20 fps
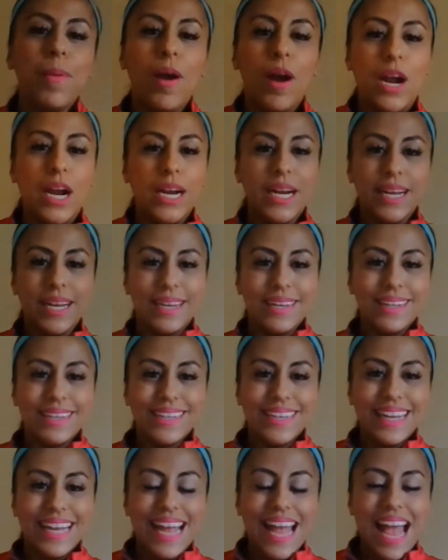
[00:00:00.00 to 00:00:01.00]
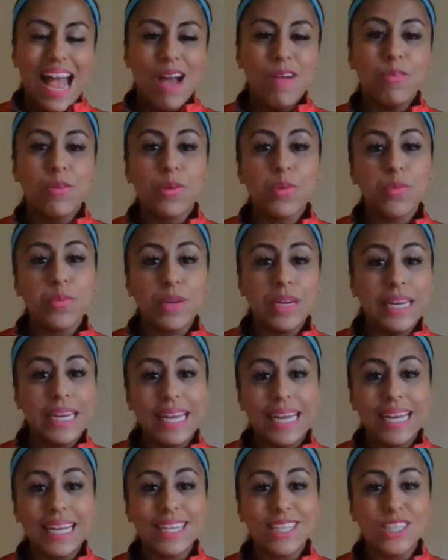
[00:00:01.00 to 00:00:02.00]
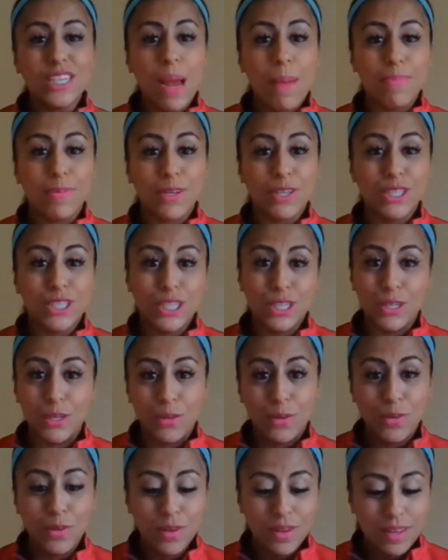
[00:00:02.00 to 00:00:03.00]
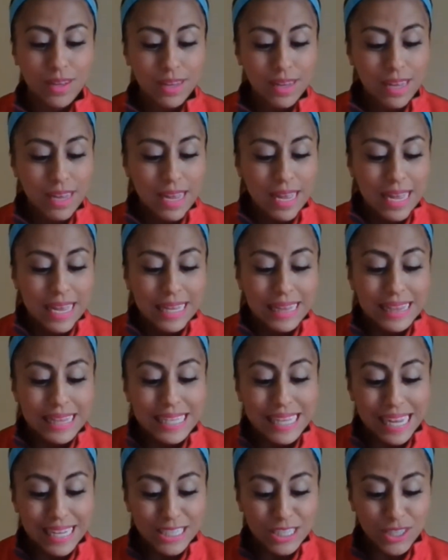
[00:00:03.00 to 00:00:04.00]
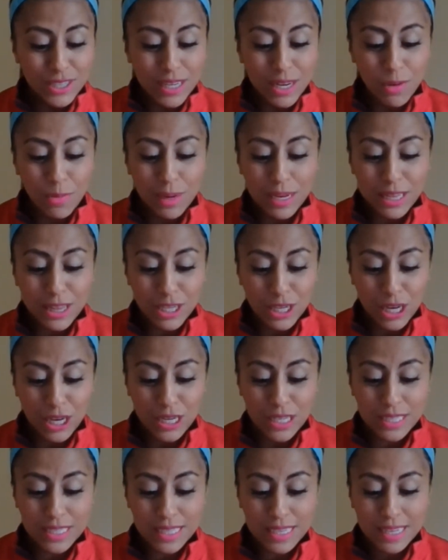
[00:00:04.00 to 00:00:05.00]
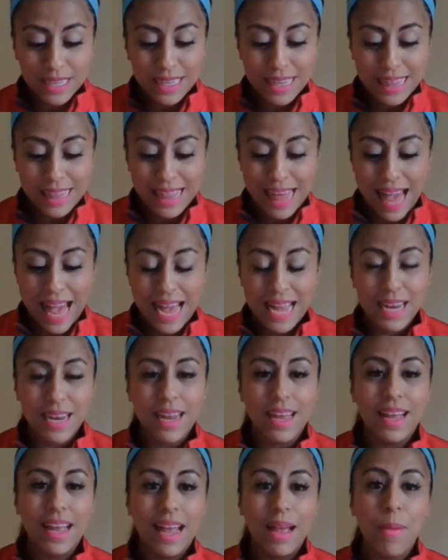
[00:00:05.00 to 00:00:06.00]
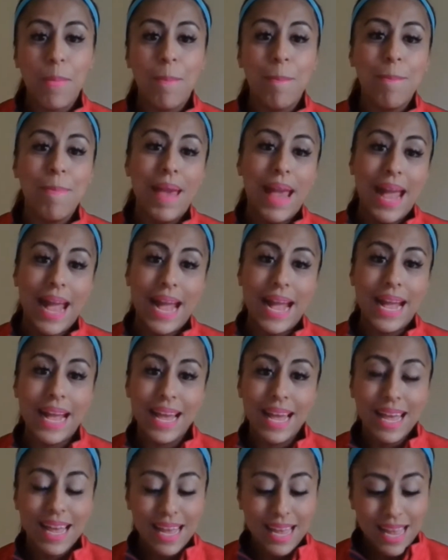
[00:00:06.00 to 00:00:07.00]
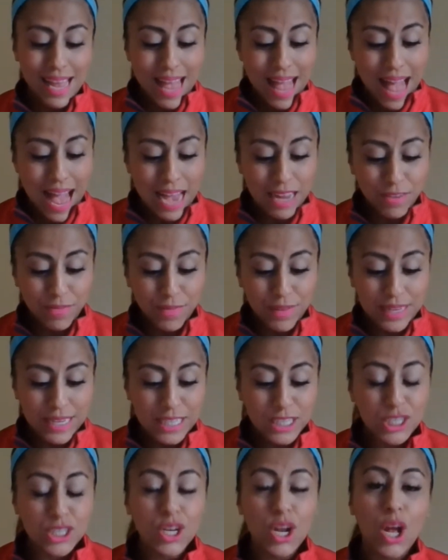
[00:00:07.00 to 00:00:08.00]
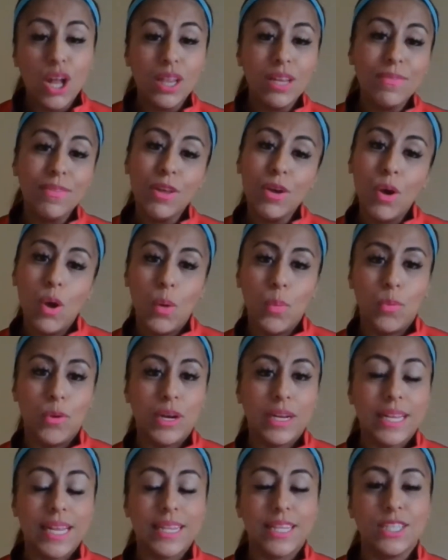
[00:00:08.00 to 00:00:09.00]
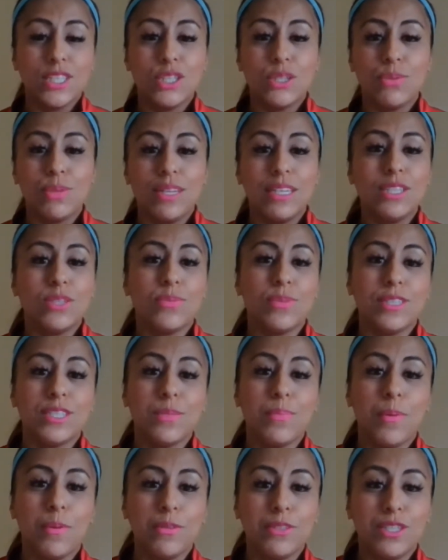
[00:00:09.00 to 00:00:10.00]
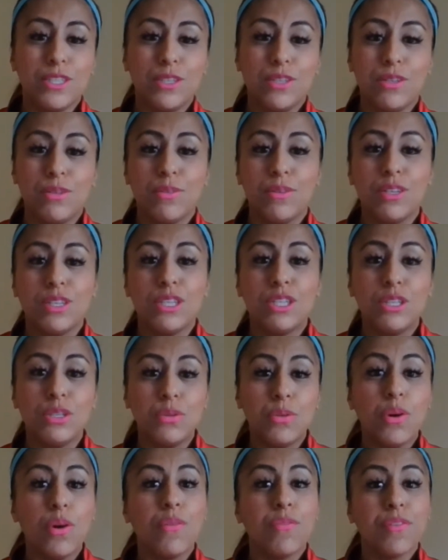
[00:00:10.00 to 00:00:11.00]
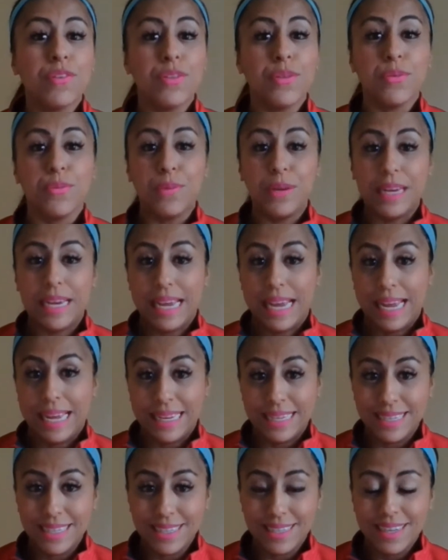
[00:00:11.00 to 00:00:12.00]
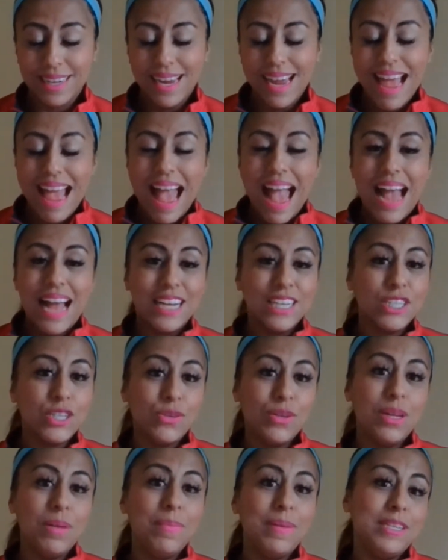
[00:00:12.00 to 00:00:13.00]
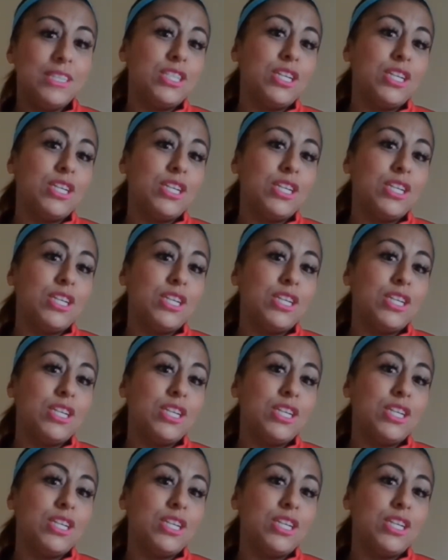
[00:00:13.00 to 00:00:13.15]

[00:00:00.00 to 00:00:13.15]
Park. And we're reading chapter 2. Yesterday we learned that May had finished all of the homework that the students were supposed to do over the weekend, and Junie B.